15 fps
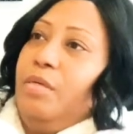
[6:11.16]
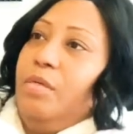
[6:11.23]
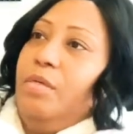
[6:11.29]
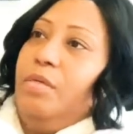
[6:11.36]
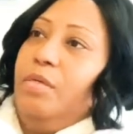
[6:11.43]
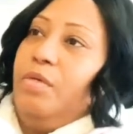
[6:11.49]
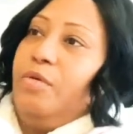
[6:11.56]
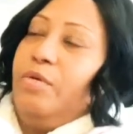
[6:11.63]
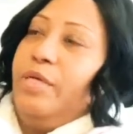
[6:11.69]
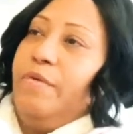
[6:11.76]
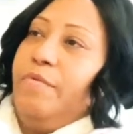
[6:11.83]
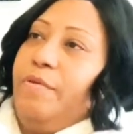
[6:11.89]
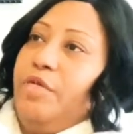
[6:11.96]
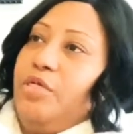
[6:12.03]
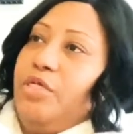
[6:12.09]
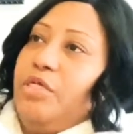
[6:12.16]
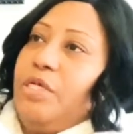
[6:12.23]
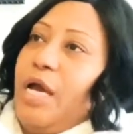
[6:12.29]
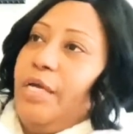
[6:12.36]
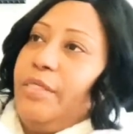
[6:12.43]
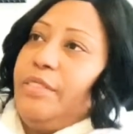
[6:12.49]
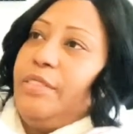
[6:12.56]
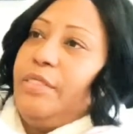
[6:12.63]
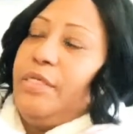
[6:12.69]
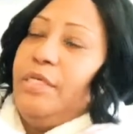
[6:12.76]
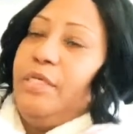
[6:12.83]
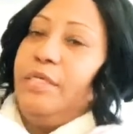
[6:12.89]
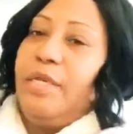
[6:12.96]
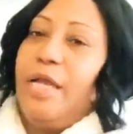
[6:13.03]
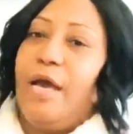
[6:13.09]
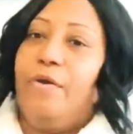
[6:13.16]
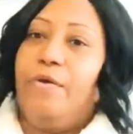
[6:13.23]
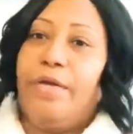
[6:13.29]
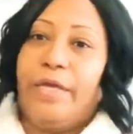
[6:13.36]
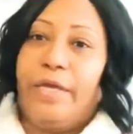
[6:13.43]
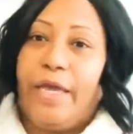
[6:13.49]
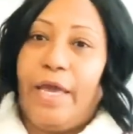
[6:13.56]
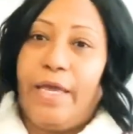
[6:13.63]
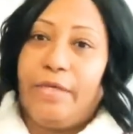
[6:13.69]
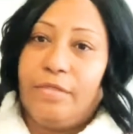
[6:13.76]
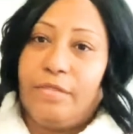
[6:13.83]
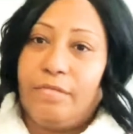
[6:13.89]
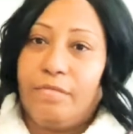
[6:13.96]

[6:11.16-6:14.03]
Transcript: you know, give it a shot. Now, again,